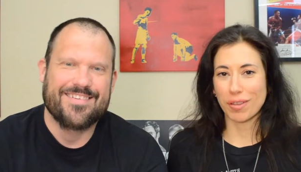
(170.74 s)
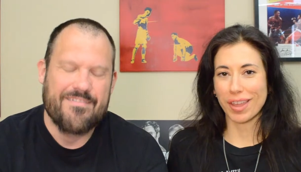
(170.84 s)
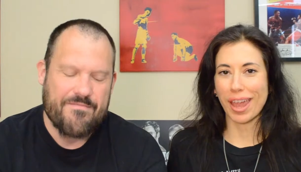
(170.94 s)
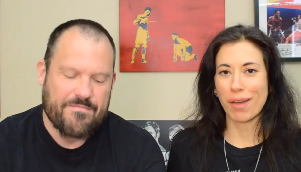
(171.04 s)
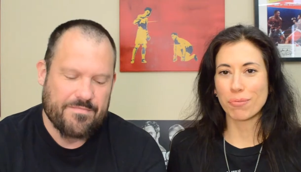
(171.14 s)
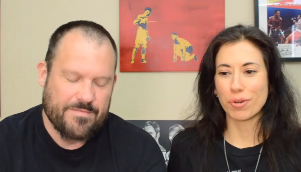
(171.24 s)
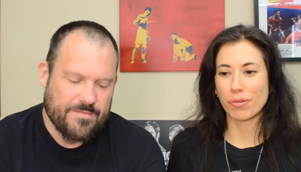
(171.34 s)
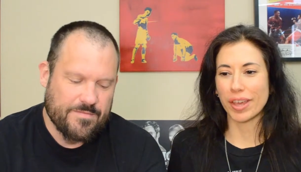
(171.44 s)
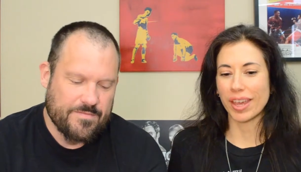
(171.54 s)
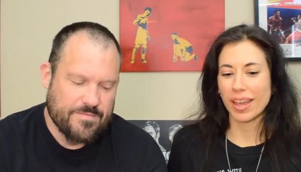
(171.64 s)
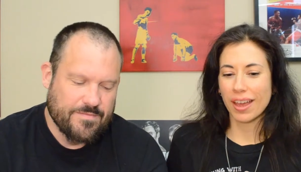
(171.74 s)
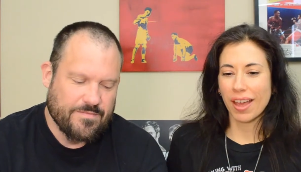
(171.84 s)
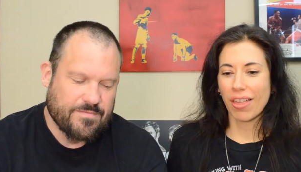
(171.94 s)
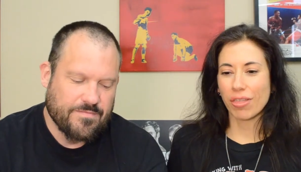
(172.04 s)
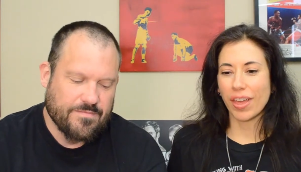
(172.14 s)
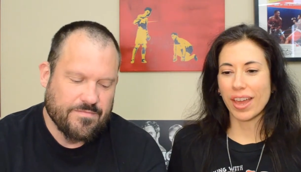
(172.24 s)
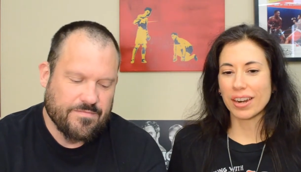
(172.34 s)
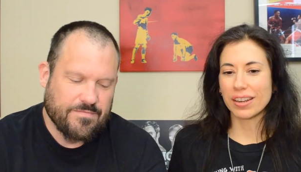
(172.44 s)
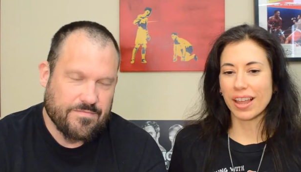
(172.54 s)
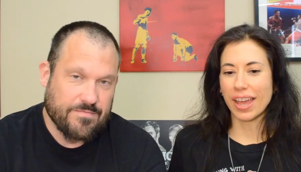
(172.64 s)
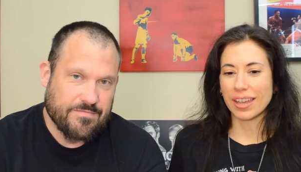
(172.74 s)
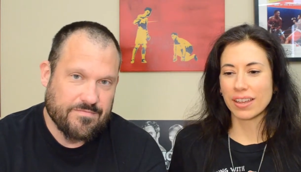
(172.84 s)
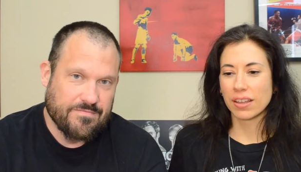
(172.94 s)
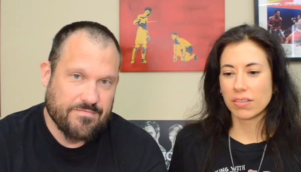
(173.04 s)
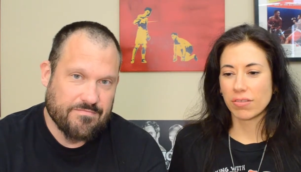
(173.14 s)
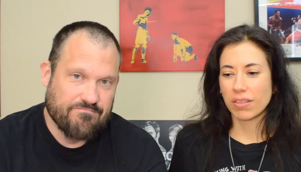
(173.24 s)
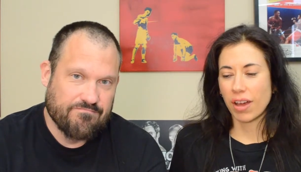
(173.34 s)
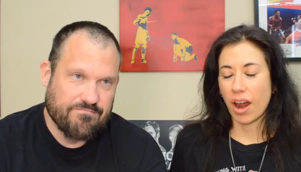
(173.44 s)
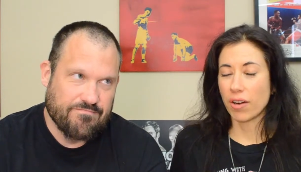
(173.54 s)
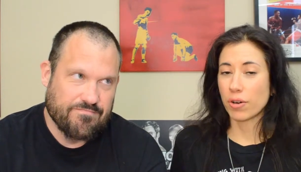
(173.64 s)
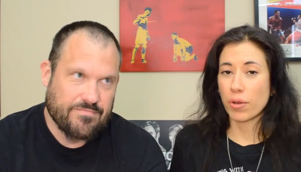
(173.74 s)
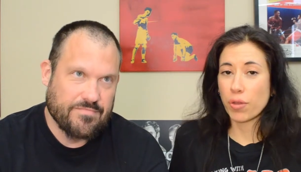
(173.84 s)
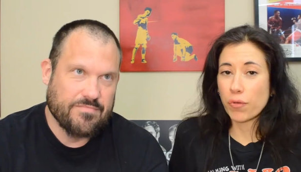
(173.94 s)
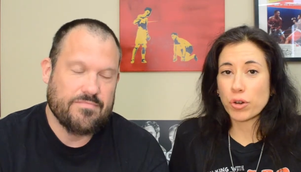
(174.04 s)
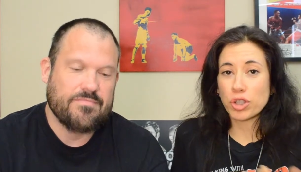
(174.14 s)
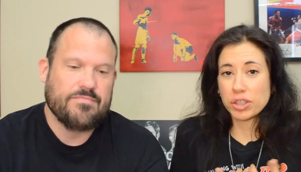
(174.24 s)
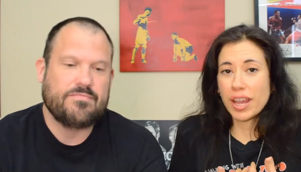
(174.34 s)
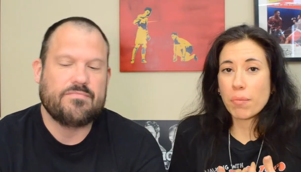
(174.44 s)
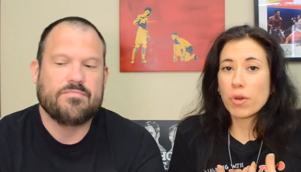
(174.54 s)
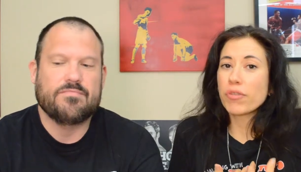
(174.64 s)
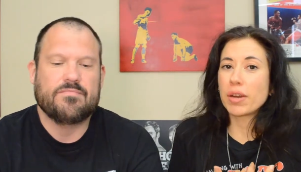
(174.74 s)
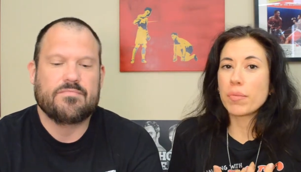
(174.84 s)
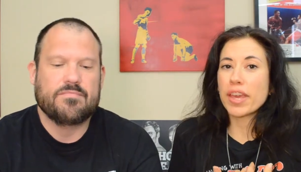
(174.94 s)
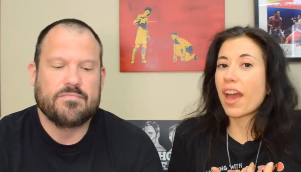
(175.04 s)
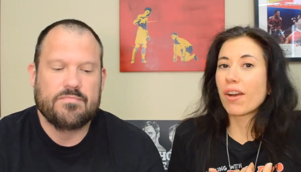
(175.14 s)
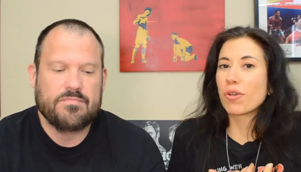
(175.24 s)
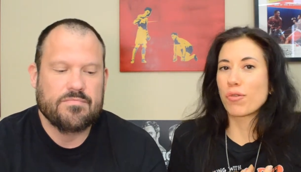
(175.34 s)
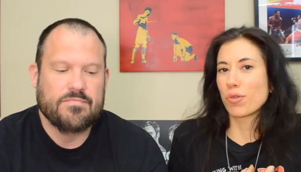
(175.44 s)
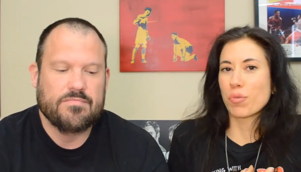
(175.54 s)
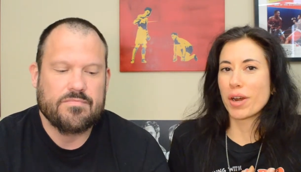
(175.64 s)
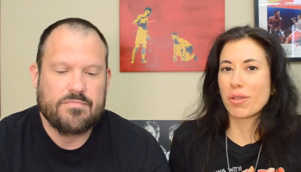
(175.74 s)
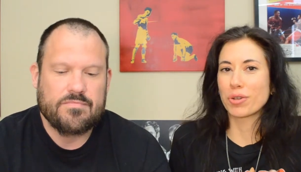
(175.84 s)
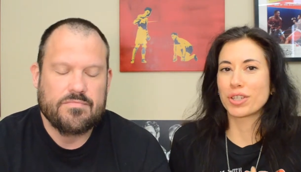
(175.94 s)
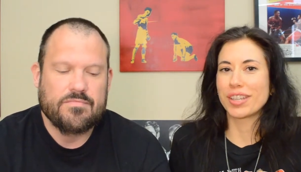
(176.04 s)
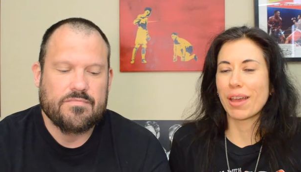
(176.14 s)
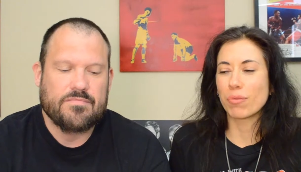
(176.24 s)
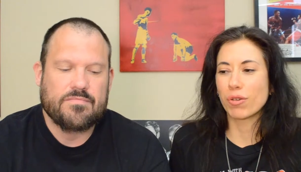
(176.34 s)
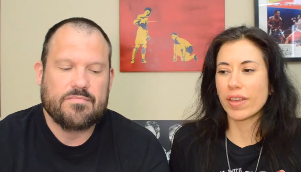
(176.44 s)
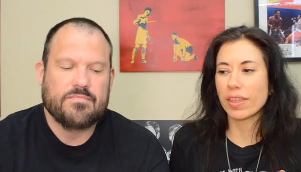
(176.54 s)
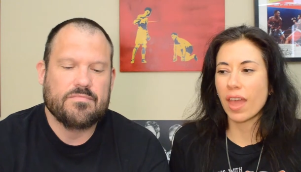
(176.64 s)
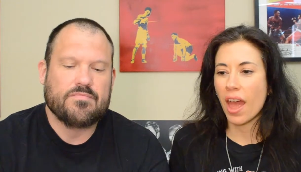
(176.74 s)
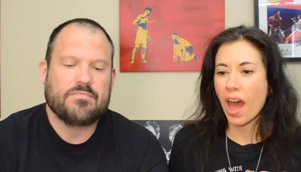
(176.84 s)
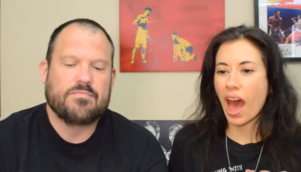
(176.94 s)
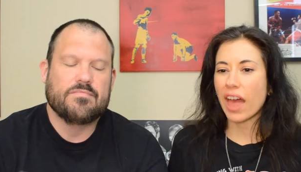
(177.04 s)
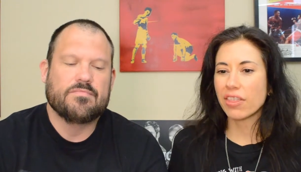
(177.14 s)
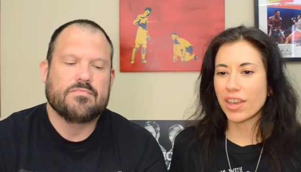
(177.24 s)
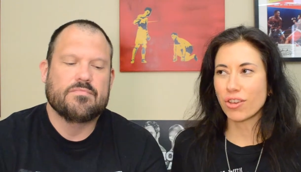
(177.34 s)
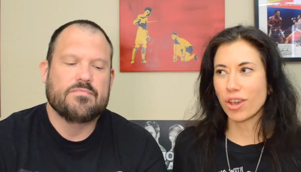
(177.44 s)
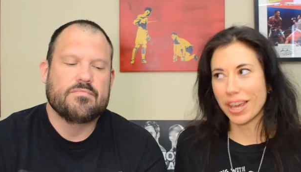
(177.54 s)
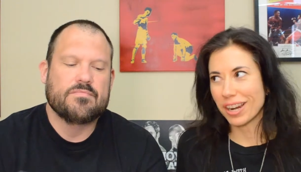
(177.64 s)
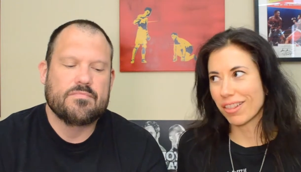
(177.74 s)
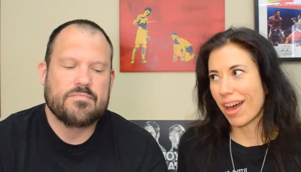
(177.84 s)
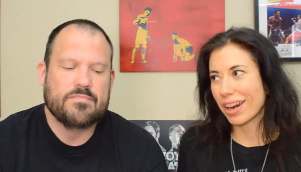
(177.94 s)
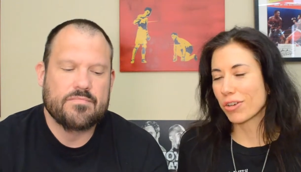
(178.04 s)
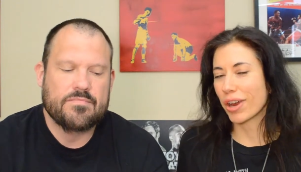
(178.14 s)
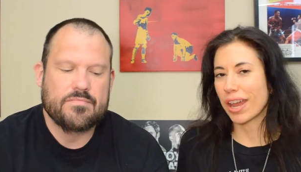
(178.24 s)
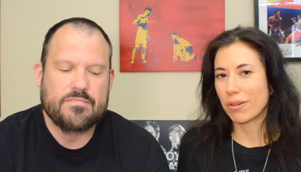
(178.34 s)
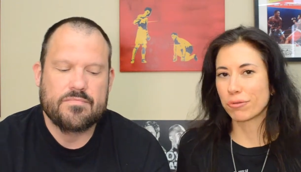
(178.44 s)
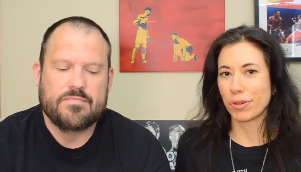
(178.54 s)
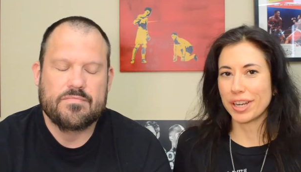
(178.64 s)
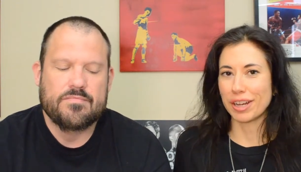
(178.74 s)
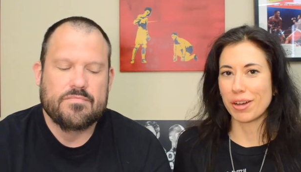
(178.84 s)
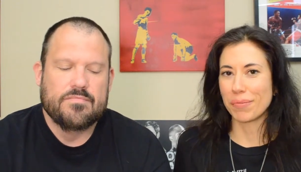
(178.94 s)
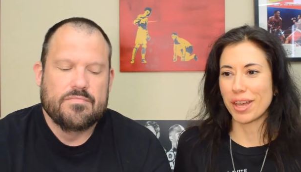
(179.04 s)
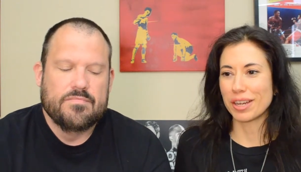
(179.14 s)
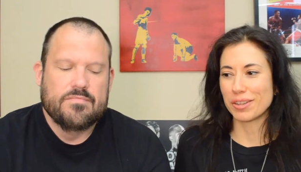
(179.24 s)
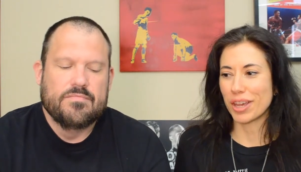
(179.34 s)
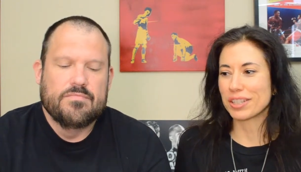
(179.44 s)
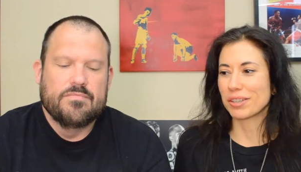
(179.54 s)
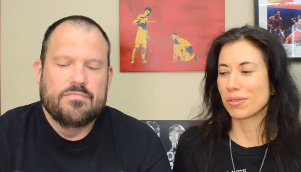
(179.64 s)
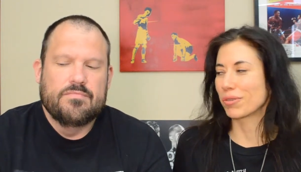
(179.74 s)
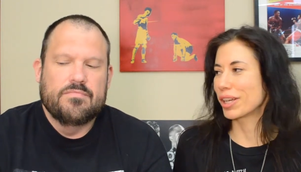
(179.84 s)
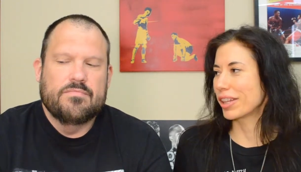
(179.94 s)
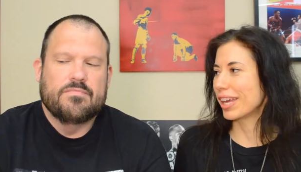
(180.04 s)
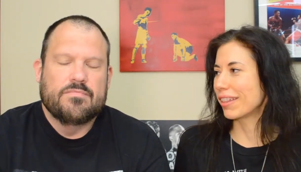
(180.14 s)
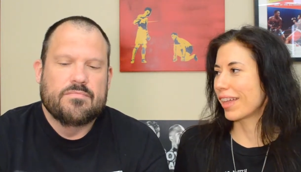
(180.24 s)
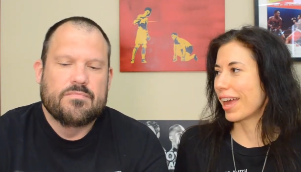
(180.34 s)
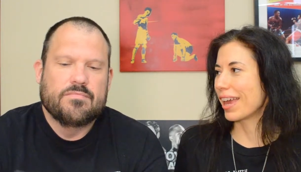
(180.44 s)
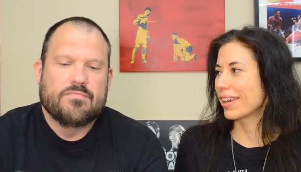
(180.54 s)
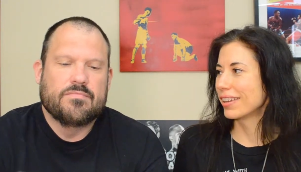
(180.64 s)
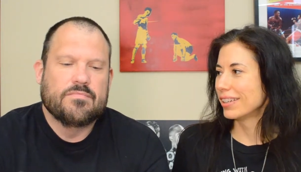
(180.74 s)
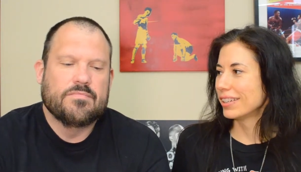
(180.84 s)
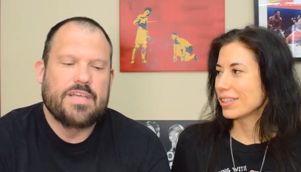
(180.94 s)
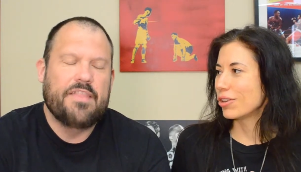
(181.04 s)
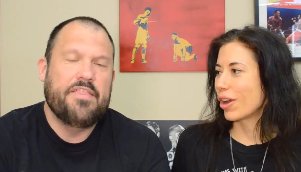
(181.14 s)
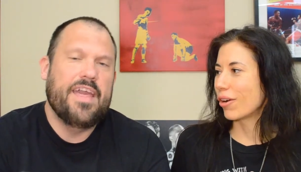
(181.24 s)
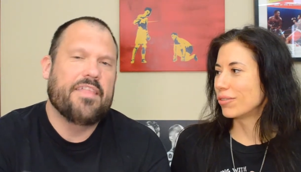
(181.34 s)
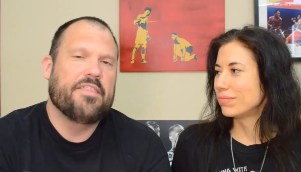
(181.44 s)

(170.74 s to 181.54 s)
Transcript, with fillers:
Speaker 1: Shazam movie, then like, I don't know, it's the first Shazam movie to me. I don't know if there's been other Shazam movies. I think you get a lot of creative freedom and you get to really like, you I know. I